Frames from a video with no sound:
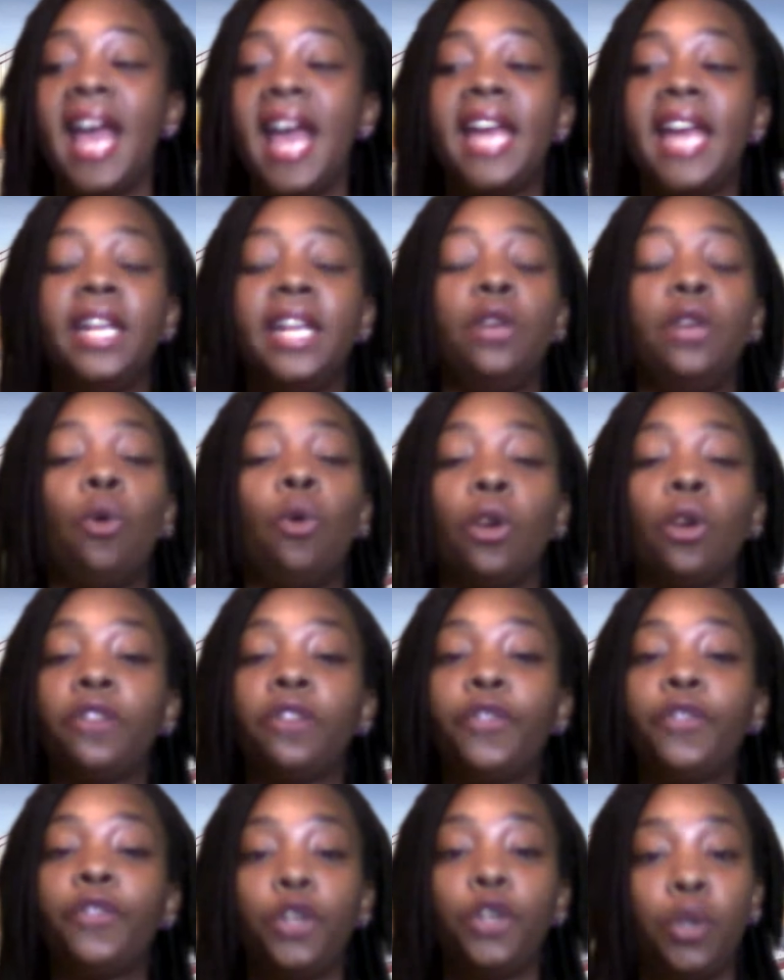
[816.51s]
And in
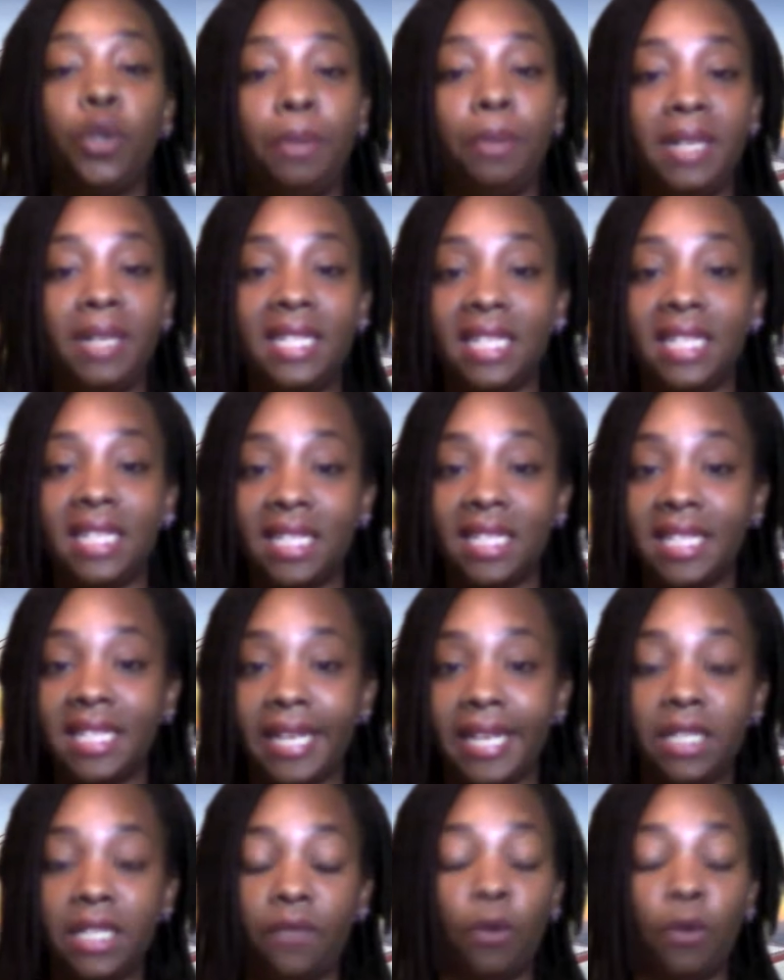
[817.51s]
order for you to be
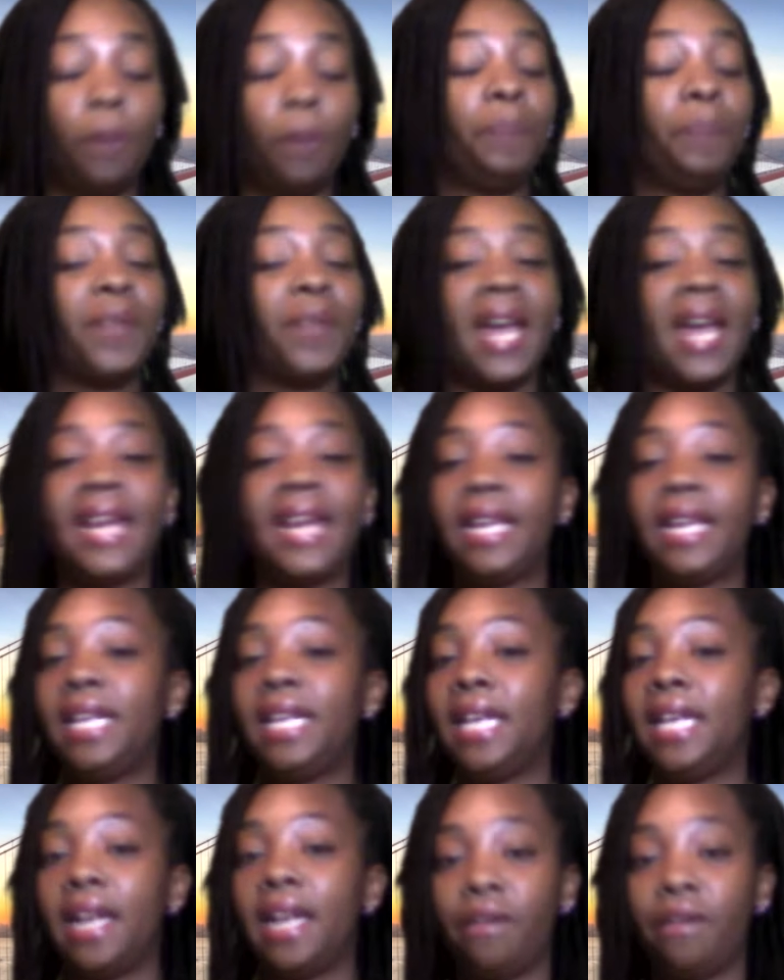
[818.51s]
successful at
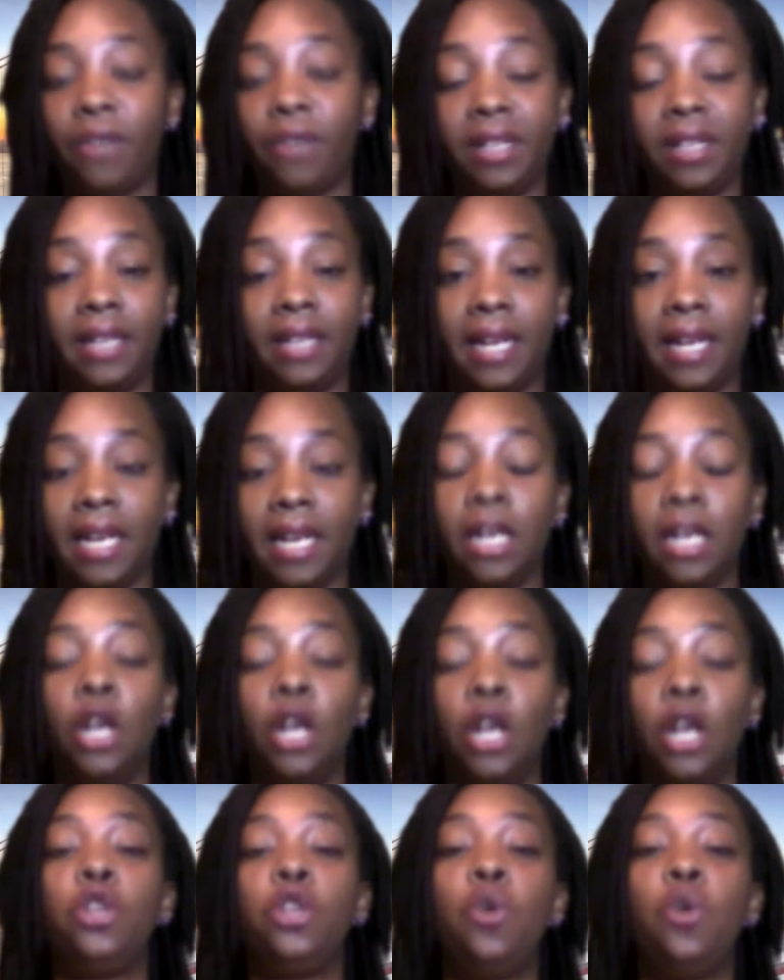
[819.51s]
any and everything,
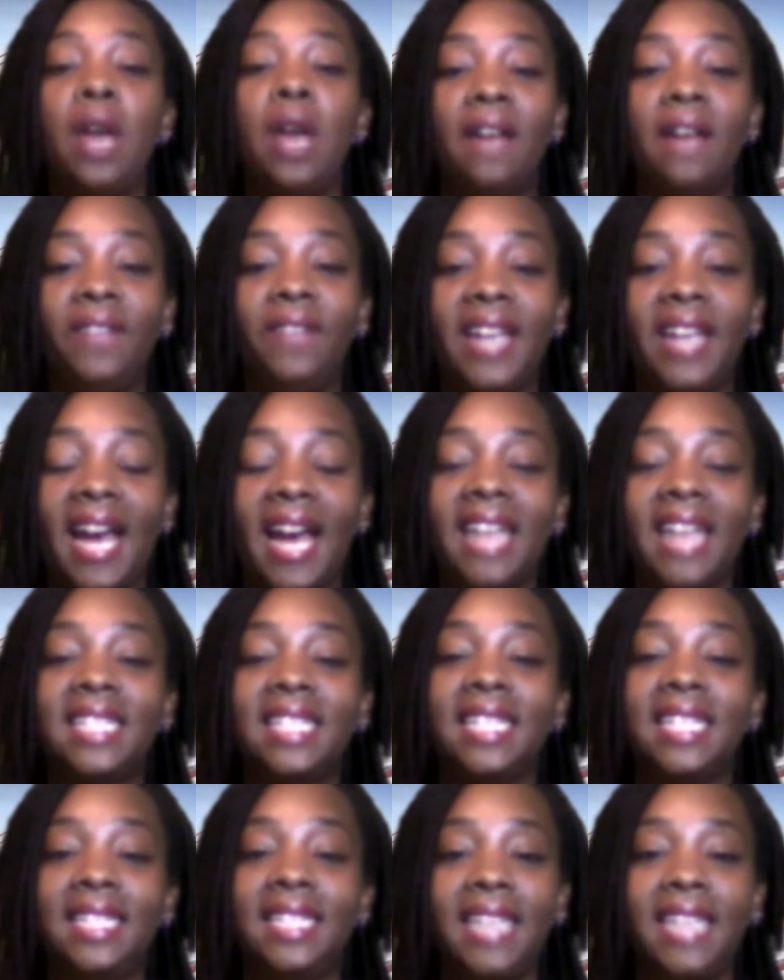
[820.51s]
you have
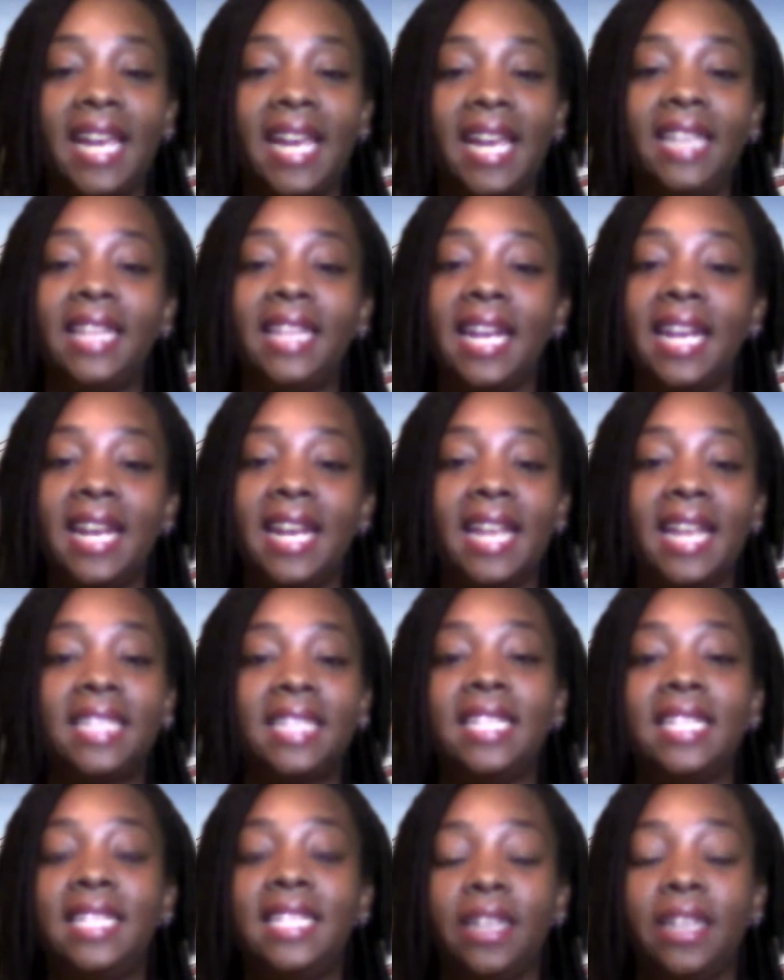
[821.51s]
got to take the
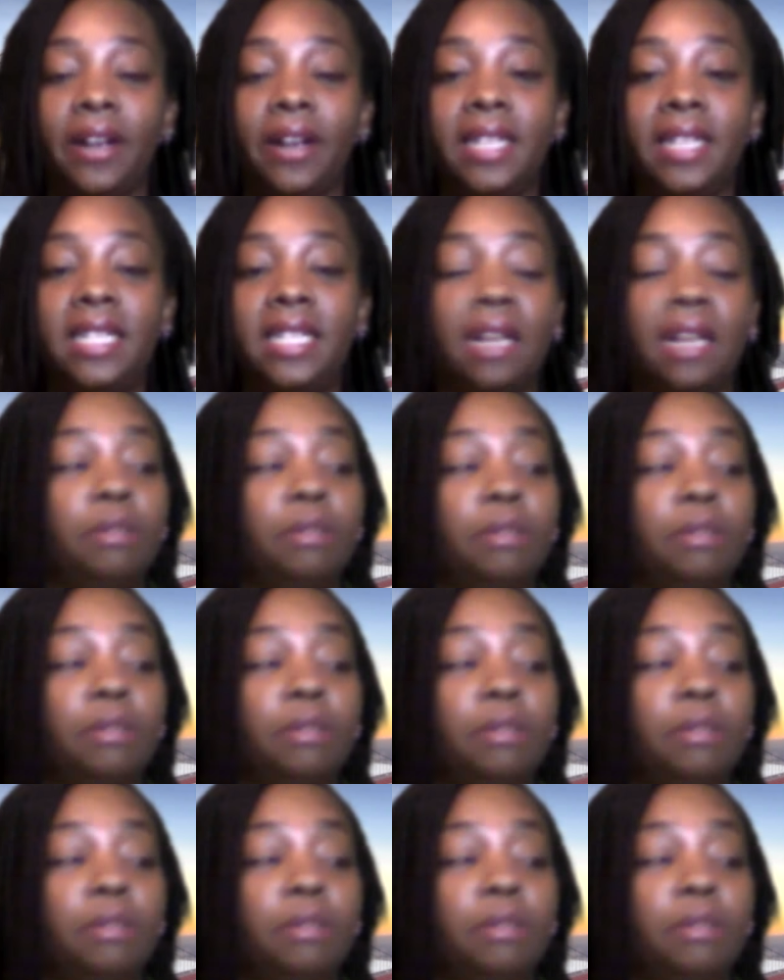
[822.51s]
necessary steps.